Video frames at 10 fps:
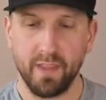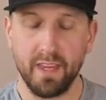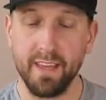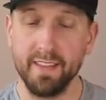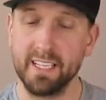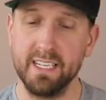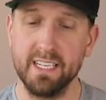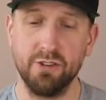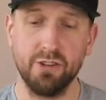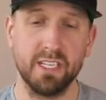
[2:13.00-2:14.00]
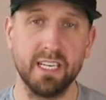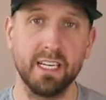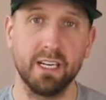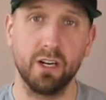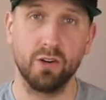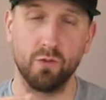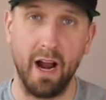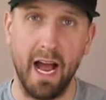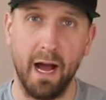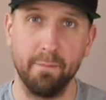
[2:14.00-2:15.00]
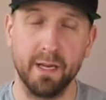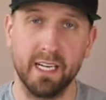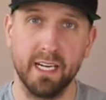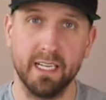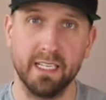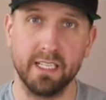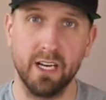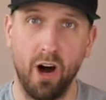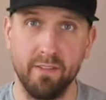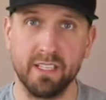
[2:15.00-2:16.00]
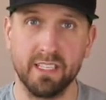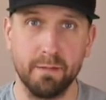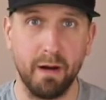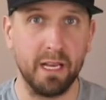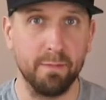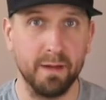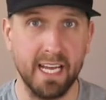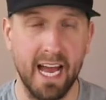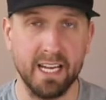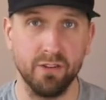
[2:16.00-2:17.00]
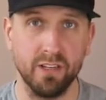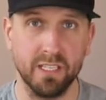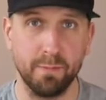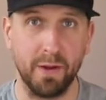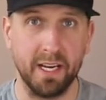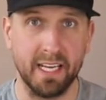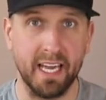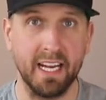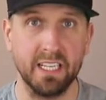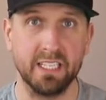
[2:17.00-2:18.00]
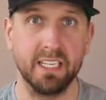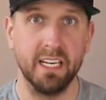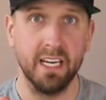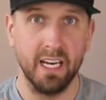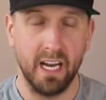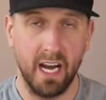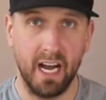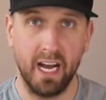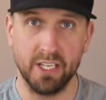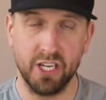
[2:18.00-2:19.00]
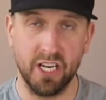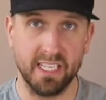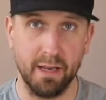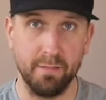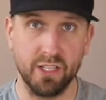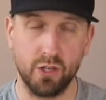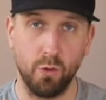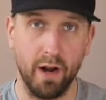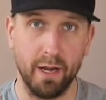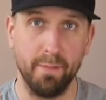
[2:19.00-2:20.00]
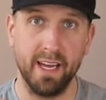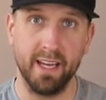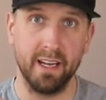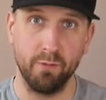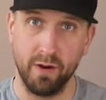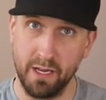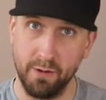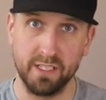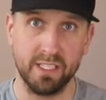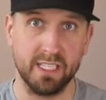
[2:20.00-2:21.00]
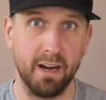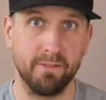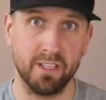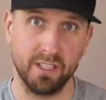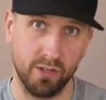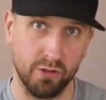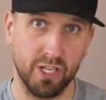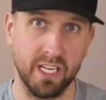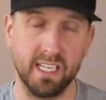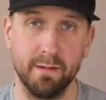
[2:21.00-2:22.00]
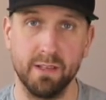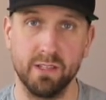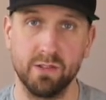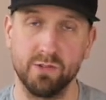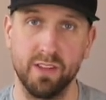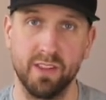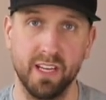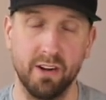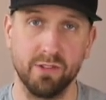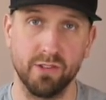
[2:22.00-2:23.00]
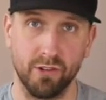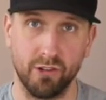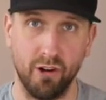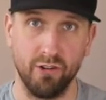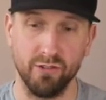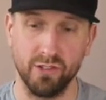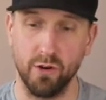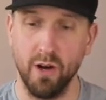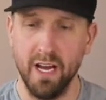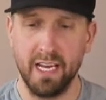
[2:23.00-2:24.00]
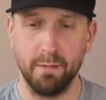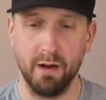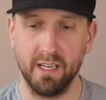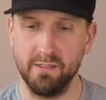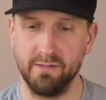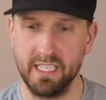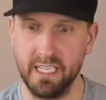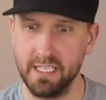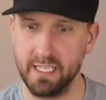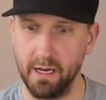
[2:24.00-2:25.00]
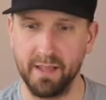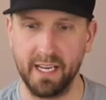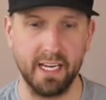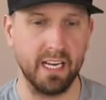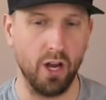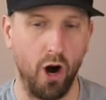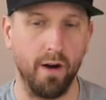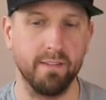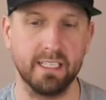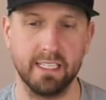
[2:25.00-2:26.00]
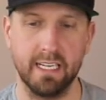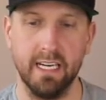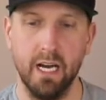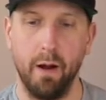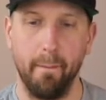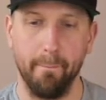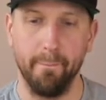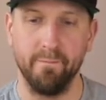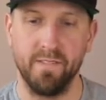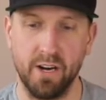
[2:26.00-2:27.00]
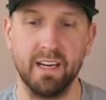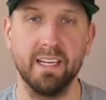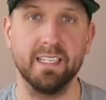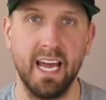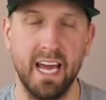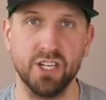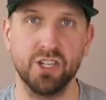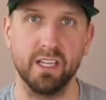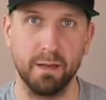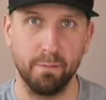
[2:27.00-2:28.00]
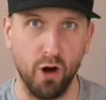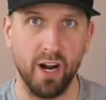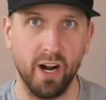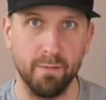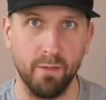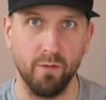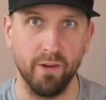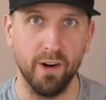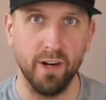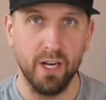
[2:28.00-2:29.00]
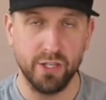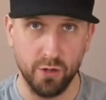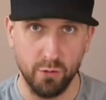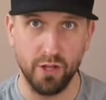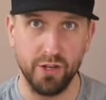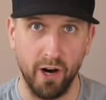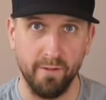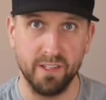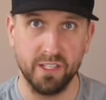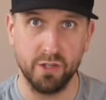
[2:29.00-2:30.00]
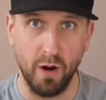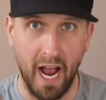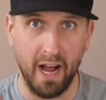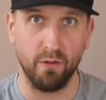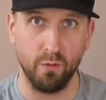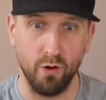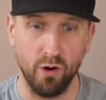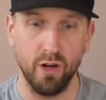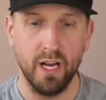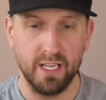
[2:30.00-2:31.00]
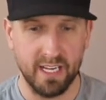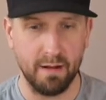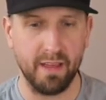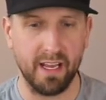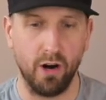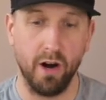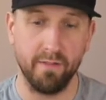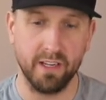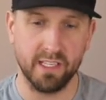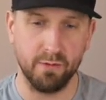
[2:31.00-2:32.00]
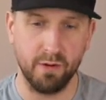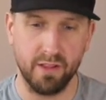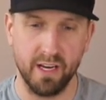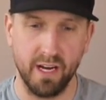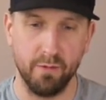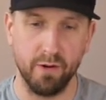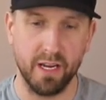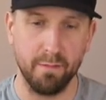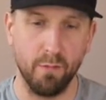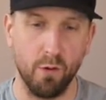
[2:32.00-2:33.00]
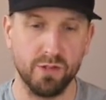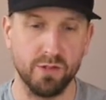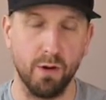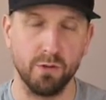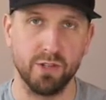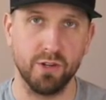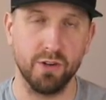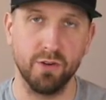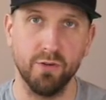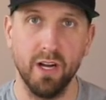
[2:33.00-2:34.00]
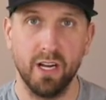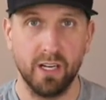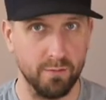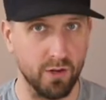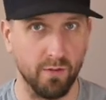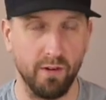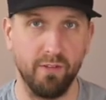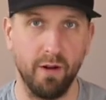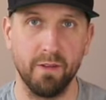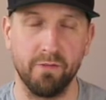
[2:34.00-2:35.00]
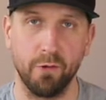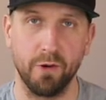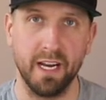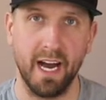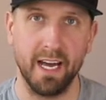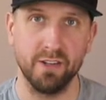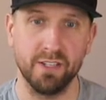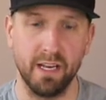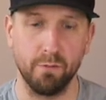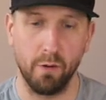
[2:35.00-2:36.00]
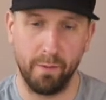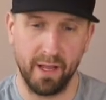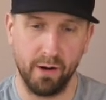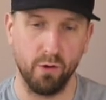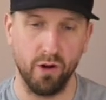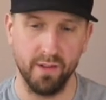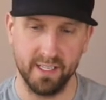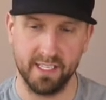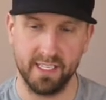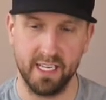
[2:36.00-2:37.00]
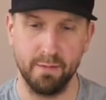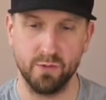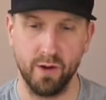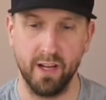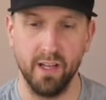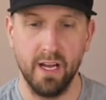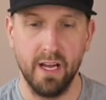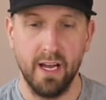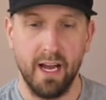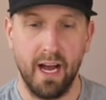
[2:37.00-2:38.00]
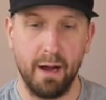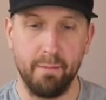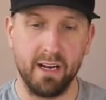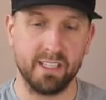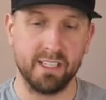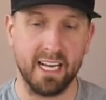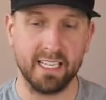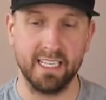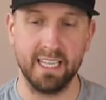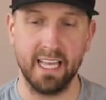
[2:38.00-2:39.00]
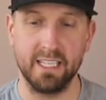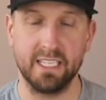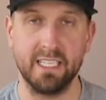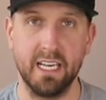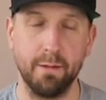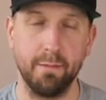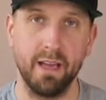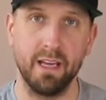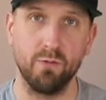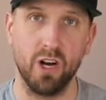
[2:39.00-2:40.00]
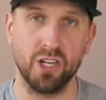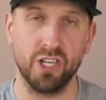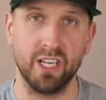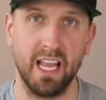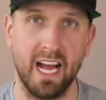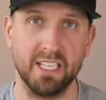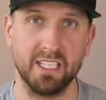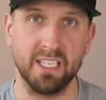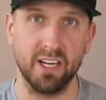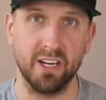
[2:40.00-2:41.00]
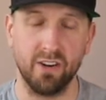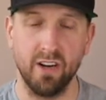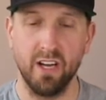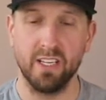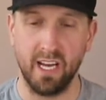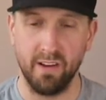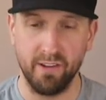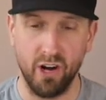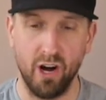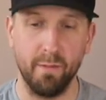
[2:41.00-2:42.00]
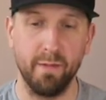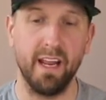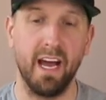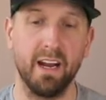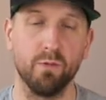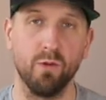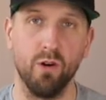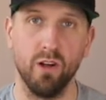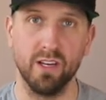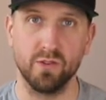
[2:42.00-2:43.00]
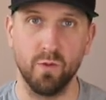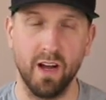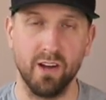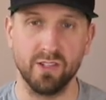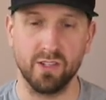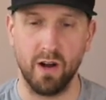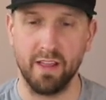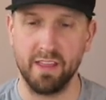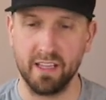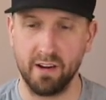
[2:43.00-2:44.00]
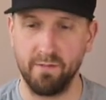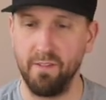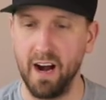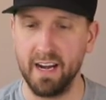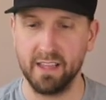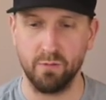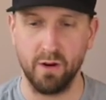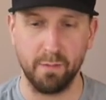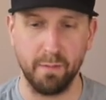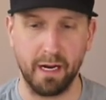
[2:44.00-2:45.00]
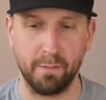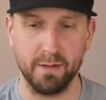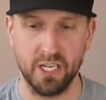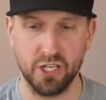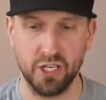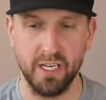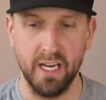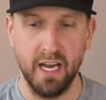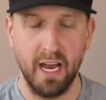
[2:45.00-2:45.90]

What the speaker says: That's an interesting grab because obviously Mike McDaniel has played against Chase Edmonds quite a bit. When he was in San Francisco, Chase Edmonds was with the Arizona Cardinals. So he must have seen something. He obviously very intentionally brought him over to the Dolphins to have a role. Same thing, obviously, with Raheem Mostert, who comes over from the 49ers and will play a role on this team as well. Myles Gaskin led this team in rushing last year. Salvin Ahmed had a role as well. So I think they're fine at the running back position.